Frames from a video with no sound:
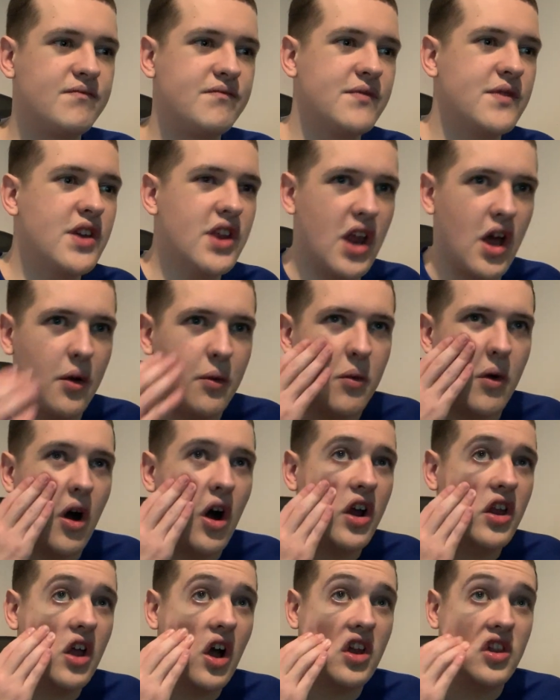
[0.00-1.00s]
You know,
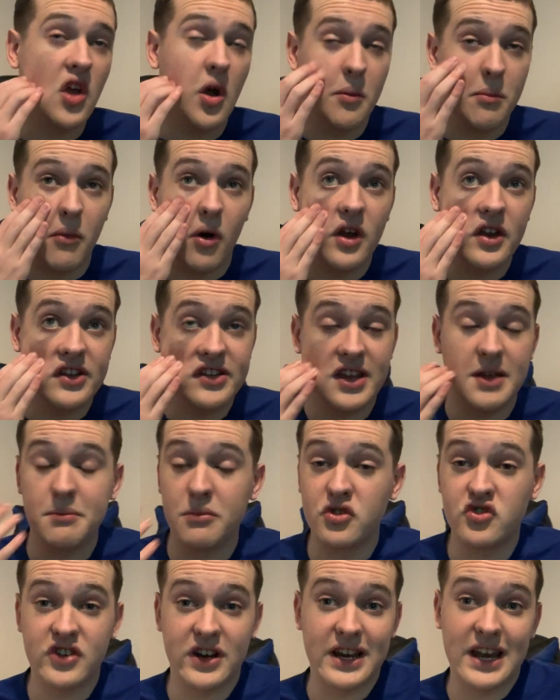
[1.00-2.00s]
I don't mind seeing
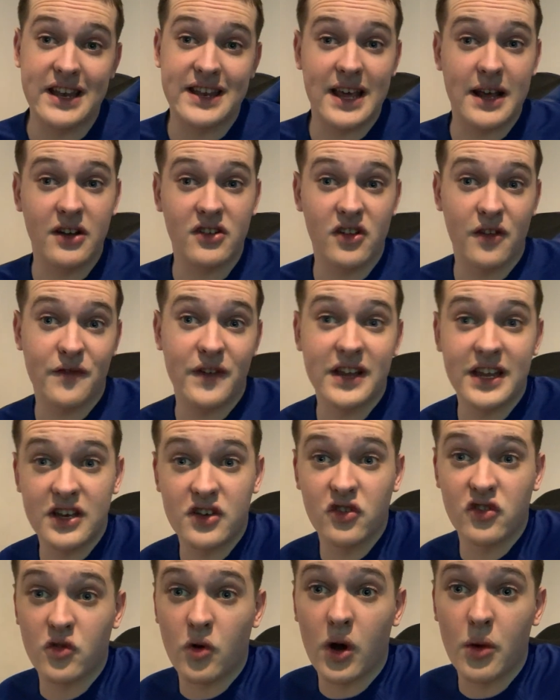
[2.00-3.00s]
Mudrick in a 10 because I think he
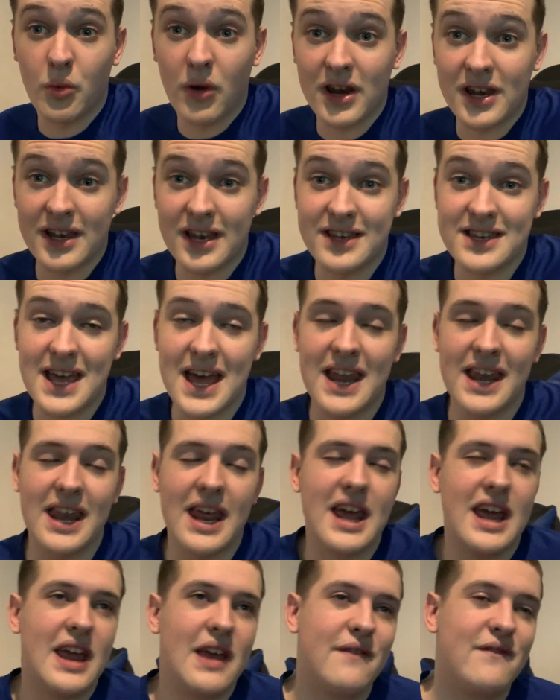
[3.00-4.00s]
does quite well in a 10.
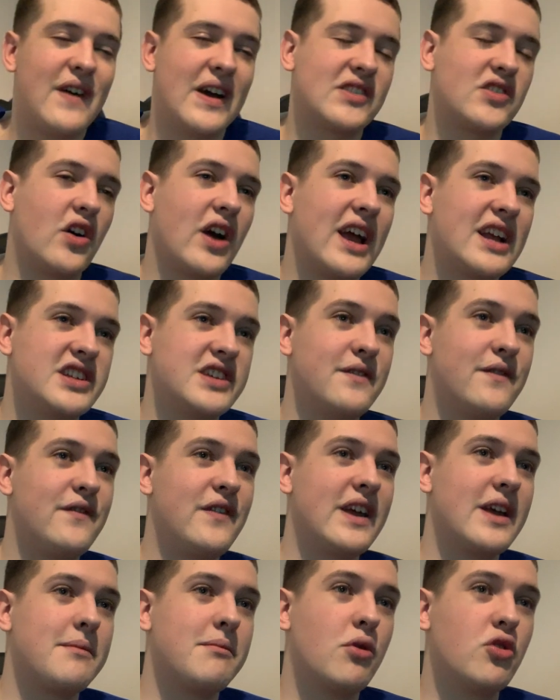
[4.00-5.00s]
In fact, I actually
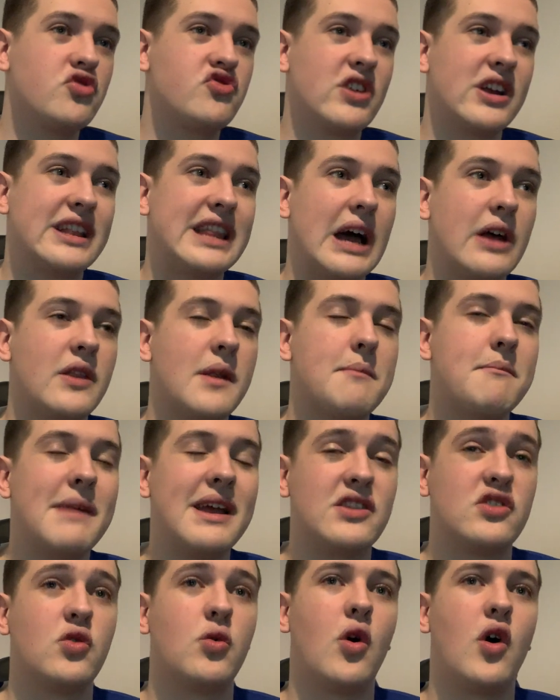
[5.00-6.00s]
think Mudrick down the
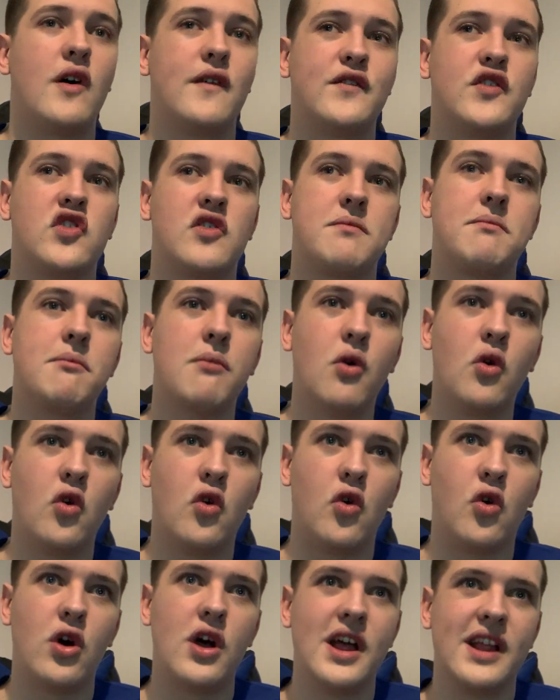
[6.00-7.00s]
middle offers
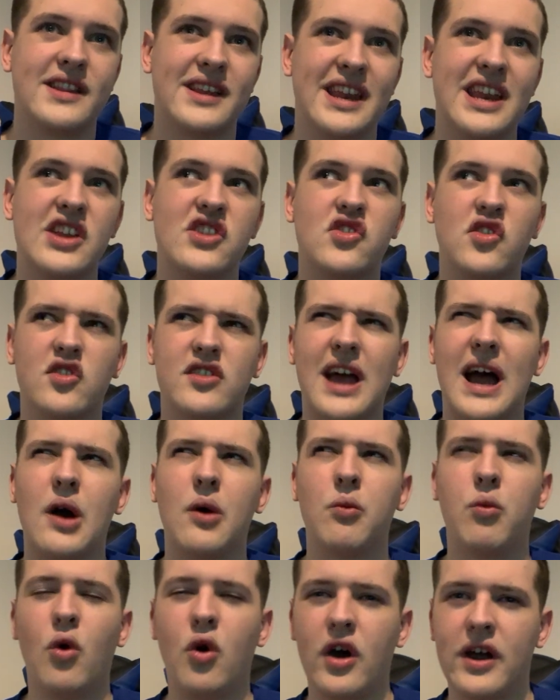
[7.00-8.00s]
more than he does
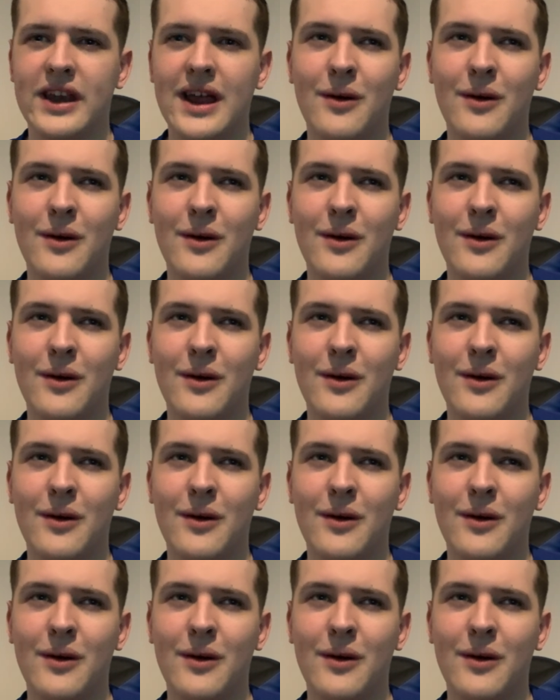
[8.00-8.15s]
out wide.